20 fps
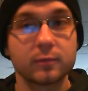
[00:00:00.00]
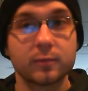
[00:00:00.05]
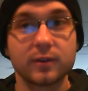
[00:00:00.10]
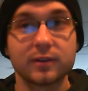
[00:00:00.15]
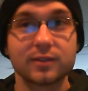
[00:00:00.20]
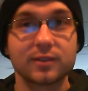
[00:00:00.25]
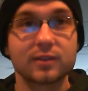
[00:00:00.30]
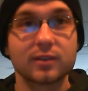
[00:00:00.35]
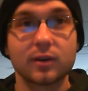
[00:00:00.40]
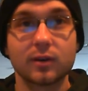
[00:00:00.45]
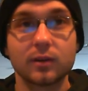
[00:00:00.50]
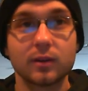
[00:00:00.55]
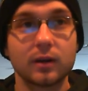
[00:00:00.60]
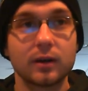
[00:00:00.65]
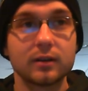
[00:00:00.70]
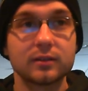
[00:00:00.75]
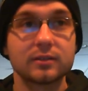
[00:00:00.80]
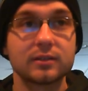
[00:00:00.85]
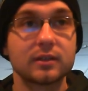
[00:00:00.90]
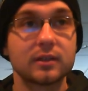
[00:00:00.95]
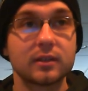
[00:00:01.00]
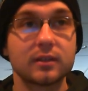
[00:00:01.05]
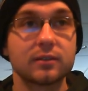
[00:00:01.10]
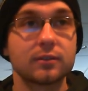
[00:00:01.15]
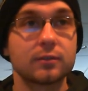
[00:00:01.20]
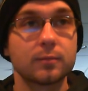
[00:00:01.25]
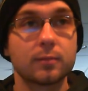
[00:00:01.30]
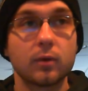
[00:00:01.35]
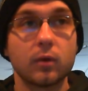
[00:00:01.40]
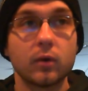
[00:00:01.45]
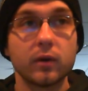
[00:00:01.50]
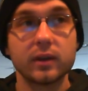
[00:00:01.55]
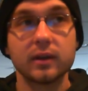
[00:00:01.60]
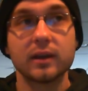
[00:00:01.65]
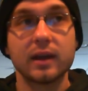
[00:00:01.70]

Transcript: but Stolarz to this point